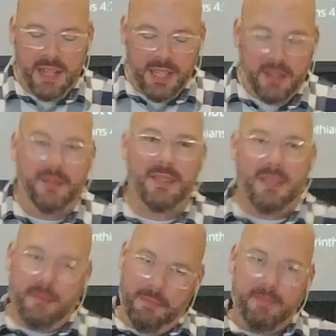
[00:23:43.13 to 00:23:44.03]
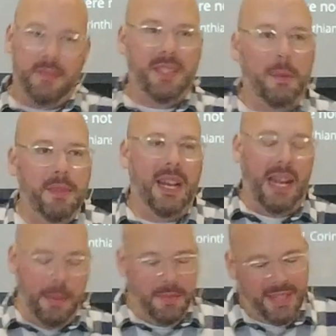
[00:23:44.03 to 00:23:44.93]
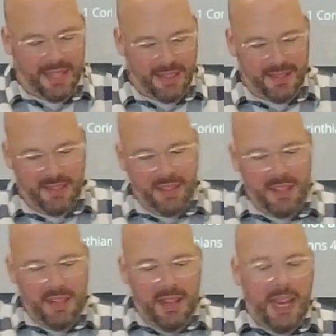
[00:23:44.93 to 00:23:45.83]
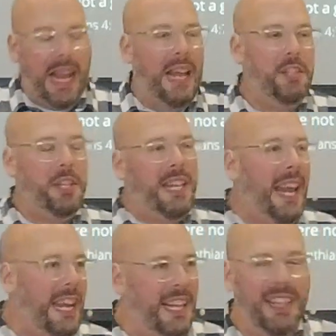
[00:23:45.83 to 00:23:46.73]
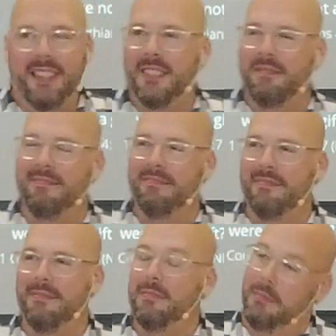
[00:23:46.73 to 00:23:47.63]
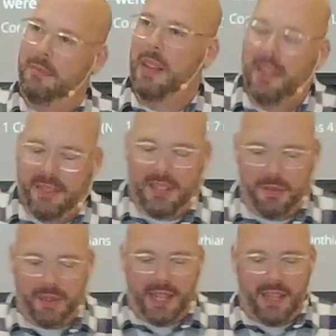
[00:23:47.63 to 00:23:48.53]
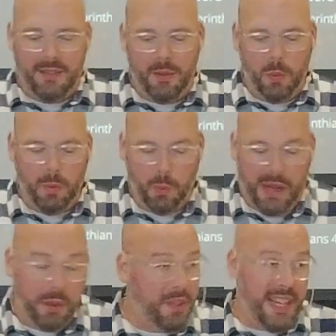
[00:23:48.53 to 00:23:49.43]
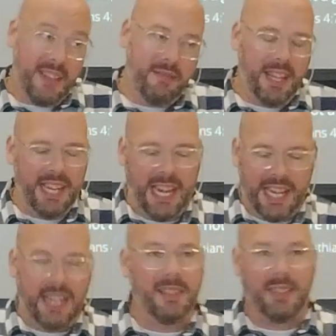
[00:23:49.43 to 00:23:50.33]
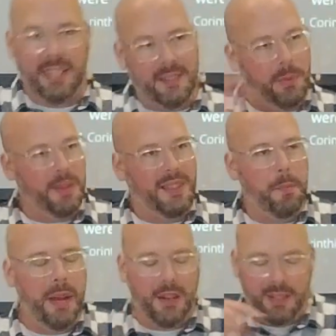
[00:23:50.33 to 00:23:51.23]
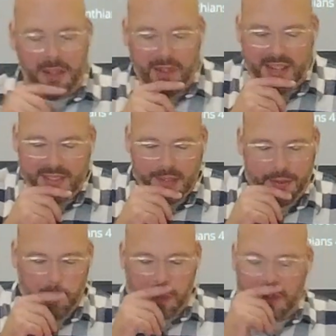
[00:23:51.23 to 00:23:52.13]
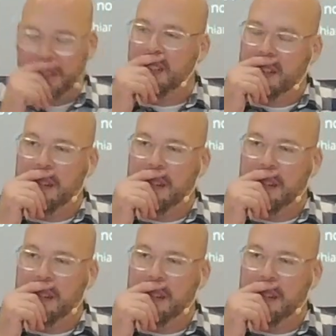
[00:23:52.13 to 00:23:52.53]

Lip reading: You know, sometimes as educated, relatively wealthy Canadians, at least when compared to the rest of the world,